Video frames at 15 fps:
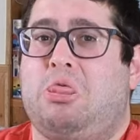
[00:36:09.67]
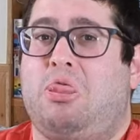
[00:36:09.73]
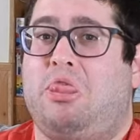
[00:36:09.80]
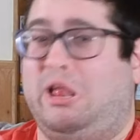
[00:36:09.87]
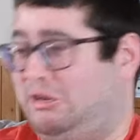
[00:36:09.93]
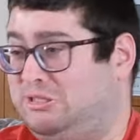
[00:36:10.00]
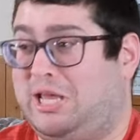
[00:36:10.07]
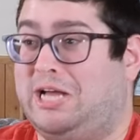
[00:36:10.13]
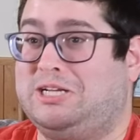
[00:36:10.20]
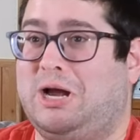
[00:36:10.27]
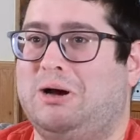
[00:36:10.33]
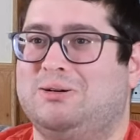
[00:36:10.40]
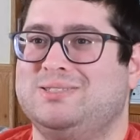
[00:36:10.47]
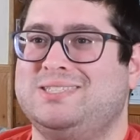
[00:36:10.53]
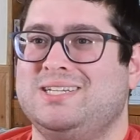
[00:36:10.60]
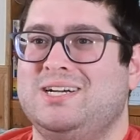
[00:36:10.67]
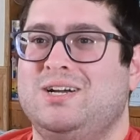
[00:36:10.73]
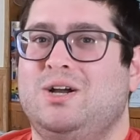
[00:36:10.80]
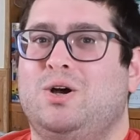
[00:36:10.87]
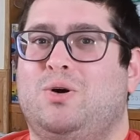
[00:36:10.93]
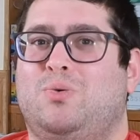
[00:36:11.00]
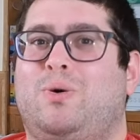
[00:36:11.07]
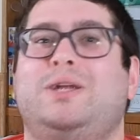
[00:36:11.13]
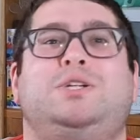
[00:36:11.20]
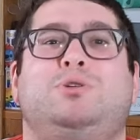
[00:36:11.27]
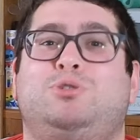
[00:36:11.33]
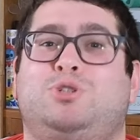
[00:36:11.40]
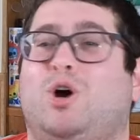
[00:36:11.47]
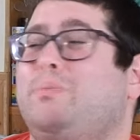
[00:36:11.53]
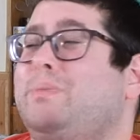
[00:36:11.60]
they're psychos. When you
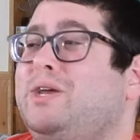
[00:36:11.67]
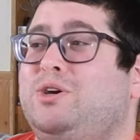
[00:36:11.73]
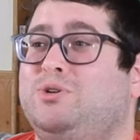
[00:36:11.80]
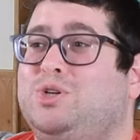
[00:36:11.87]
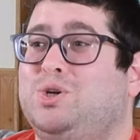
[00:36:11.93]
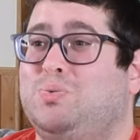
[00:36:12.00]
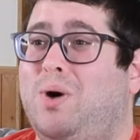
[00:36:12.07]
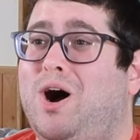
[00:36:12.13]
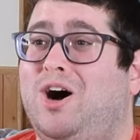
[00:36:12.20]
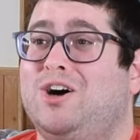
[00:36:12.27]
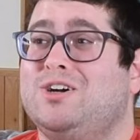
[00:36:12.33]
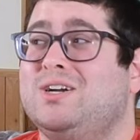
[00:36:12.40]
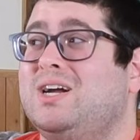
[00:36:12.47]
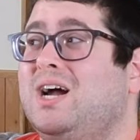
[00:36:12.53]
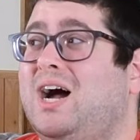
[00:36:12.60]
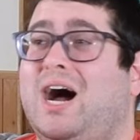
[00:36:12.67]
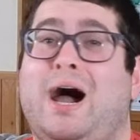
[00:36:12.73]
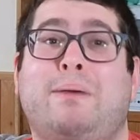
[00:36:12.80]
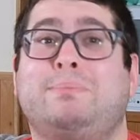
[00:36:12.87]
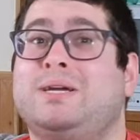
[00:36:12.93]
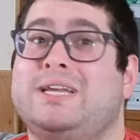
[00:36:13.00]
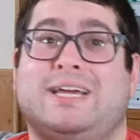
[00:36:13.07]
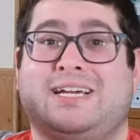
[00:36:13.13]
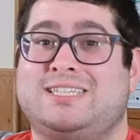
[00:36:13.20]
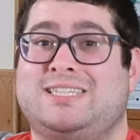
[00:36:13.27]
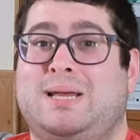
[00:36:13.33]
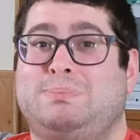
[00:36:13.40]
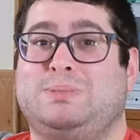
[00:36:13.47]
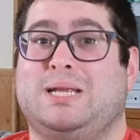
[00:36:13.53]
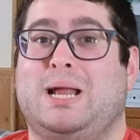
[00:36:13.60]
show me who you are, I'm going to
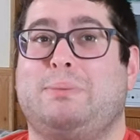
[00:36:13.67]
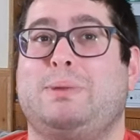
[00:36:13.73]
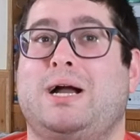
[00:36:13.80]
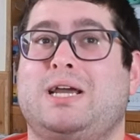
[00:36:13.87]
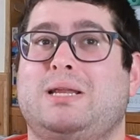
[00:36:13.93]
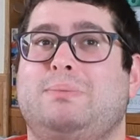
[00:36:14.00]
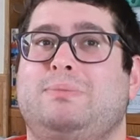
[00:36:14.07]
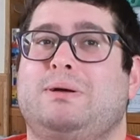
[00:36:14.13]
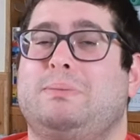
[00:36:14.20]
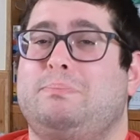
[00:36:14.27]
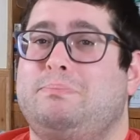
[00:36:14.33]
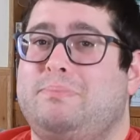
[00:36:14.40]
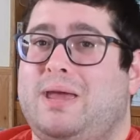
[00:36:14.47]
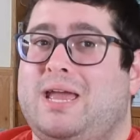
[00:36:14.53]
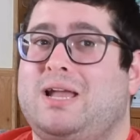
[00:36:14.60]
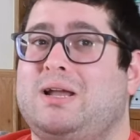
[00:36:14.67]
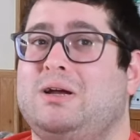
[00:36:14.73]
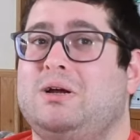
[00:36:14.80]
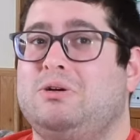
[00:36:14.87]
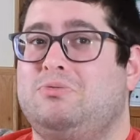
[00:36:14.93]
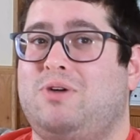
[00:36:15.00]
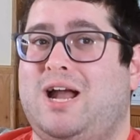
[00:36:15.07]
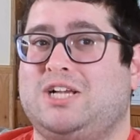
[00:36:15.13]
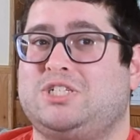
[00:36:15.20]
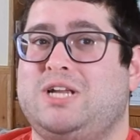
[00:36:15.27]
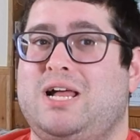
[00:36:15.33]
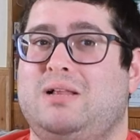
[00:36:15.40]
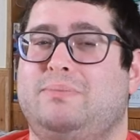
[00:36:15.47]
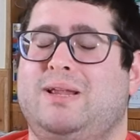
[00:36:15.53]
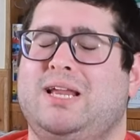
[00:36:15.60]
accept it. I'm not going to make rationale
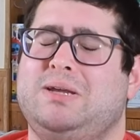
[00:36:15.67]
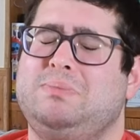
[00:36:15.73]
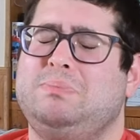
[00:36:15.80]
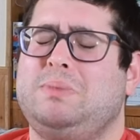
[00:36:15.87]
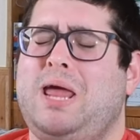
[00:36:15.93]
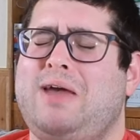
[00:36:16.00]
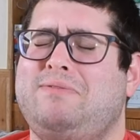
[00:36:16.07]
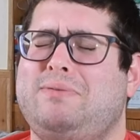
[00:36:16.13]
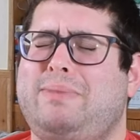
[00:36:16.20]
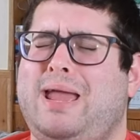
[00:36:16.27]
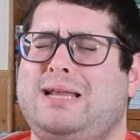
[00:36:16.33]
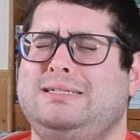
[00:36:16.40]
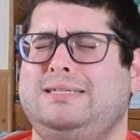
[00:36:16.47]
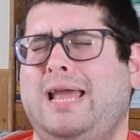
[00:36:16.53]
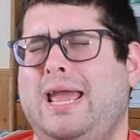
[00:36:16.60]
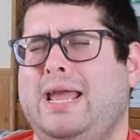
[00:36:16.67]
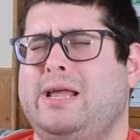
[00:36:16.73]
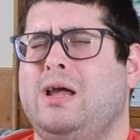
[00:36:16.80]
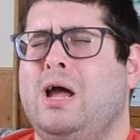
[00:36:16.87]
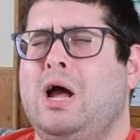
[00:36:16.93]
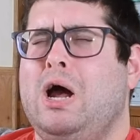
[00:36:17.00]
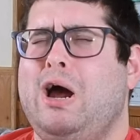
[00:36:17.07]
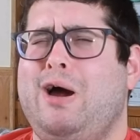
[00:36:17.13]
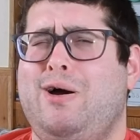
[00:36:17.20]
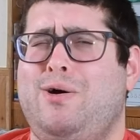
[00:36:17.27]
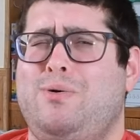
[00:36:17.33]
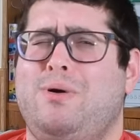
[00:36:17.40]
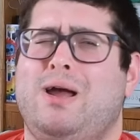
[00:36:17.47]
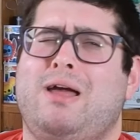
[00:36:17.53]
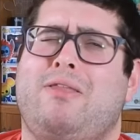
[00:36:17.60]
and be like, mm, having a bad day.
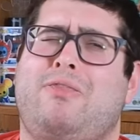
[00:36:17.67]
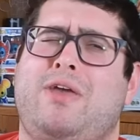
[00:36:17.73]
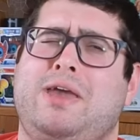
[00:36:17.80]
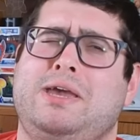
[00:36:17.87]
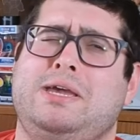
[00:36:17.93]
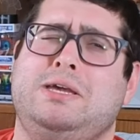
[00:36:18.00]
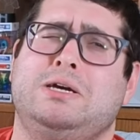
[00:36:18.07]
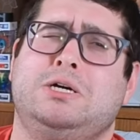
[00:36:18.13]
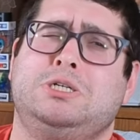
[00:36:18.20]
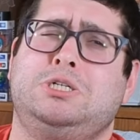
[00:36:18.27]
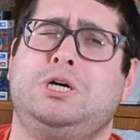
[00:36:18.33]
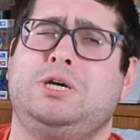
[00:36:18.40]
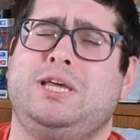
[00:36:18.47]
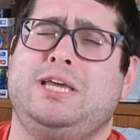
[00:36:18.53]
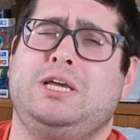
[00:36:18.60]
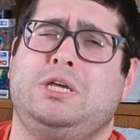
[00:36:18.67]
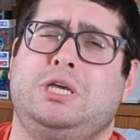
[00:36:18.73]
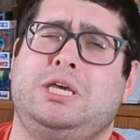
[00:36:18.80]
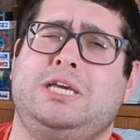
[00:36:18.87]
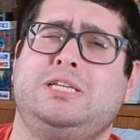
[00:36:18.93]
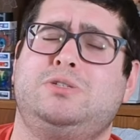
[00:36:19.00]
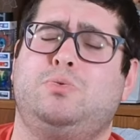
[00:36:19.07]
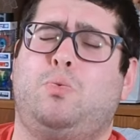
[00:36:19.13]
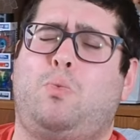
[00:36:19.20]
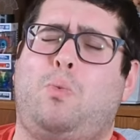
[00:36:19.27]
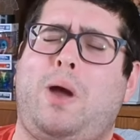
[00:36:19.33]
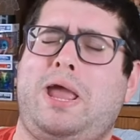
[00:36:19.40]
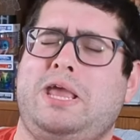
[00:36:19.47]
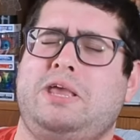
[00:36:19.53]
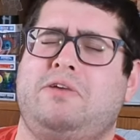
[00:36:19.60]
Oh, they took his
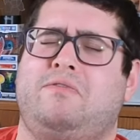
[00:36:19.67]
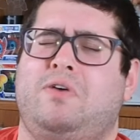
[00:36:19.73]
wave.